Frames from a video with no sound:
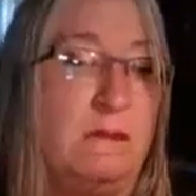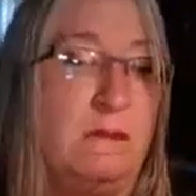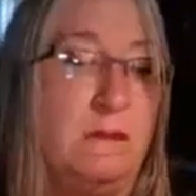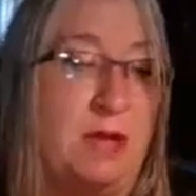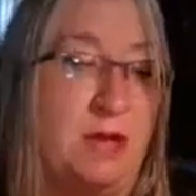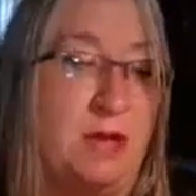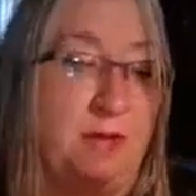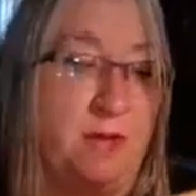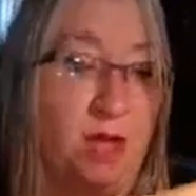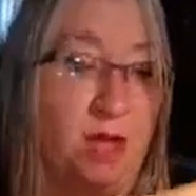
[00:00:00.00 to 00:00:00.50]

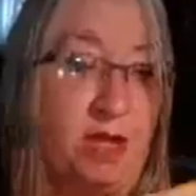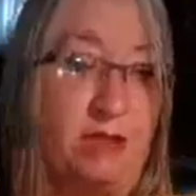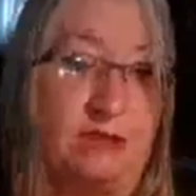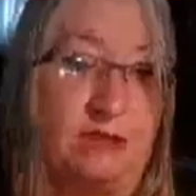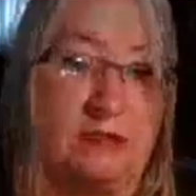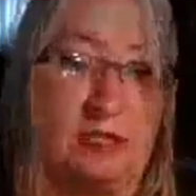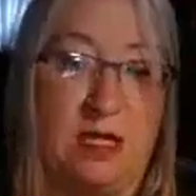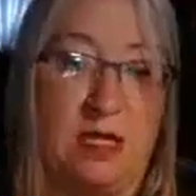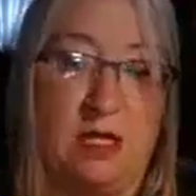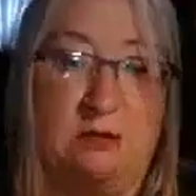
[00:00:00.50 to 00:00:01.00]
My
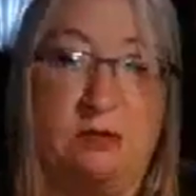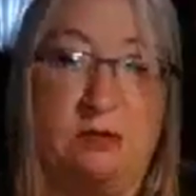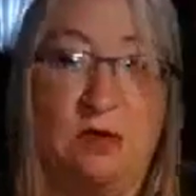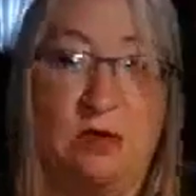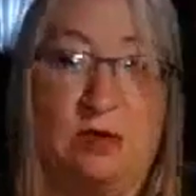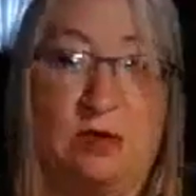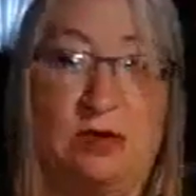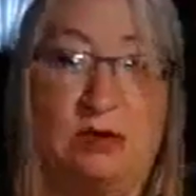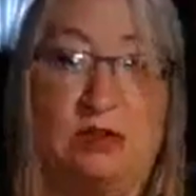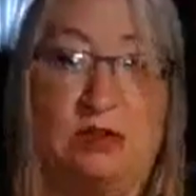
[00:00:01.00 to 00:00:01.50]
box I'm
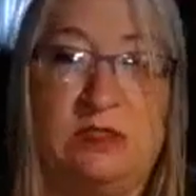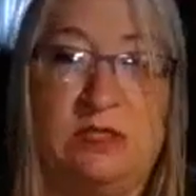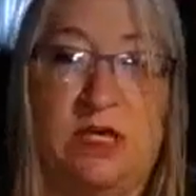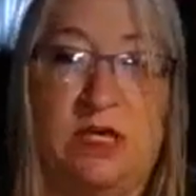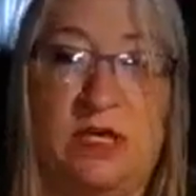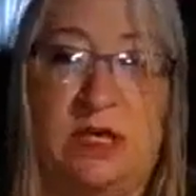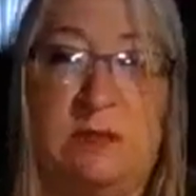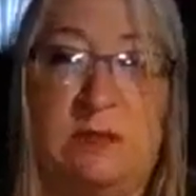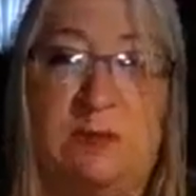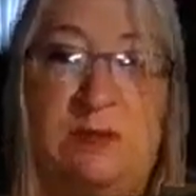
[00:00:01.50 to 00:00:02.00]
going to
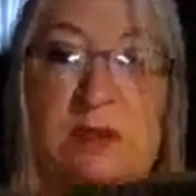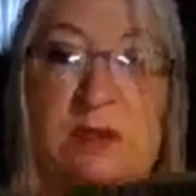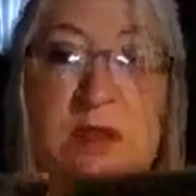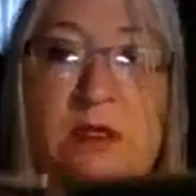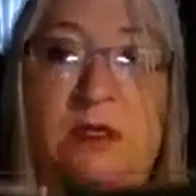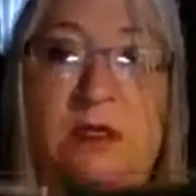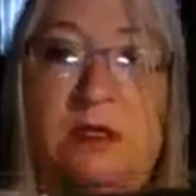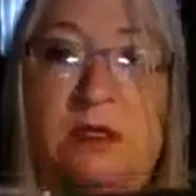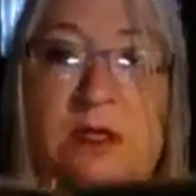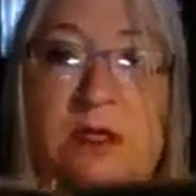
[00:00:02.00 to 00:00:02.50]
set up
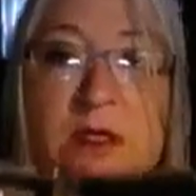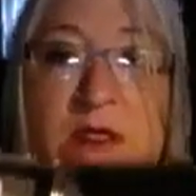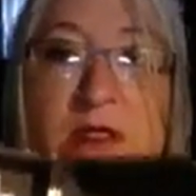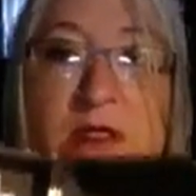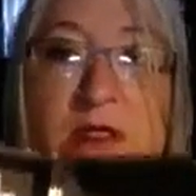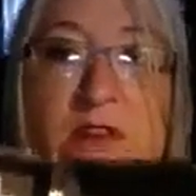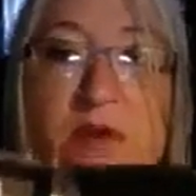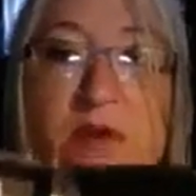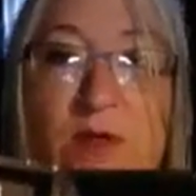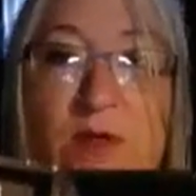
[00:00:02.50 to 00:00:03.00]

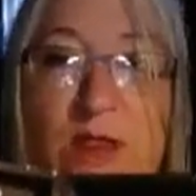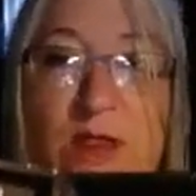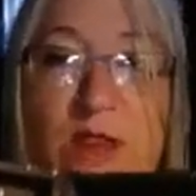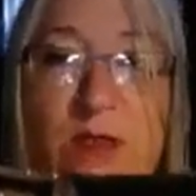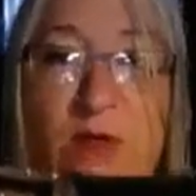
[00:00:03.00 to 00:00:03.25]
this way.